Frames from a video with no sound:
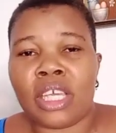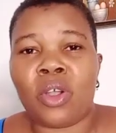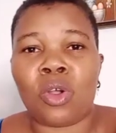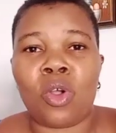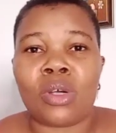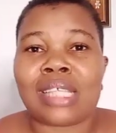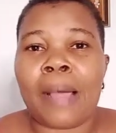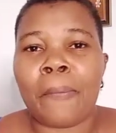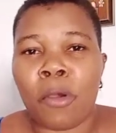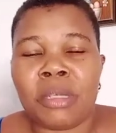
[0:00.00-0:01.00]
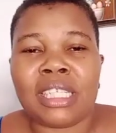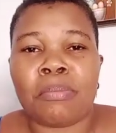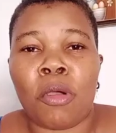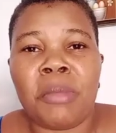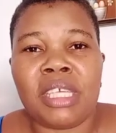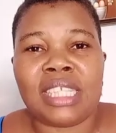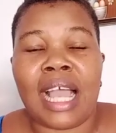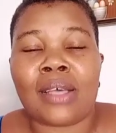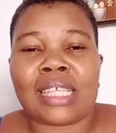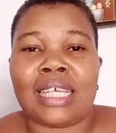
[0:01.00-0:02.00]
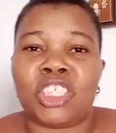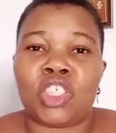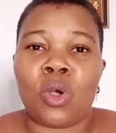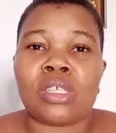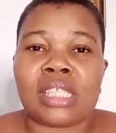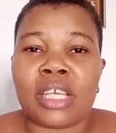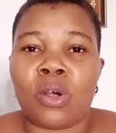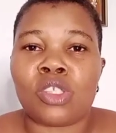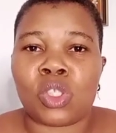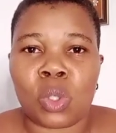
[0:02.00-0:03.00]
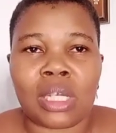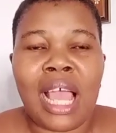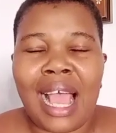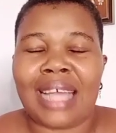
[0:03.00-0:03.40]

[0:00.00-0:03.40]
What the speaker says: Lakon calls her mommy in the house, and she calls Lakon son.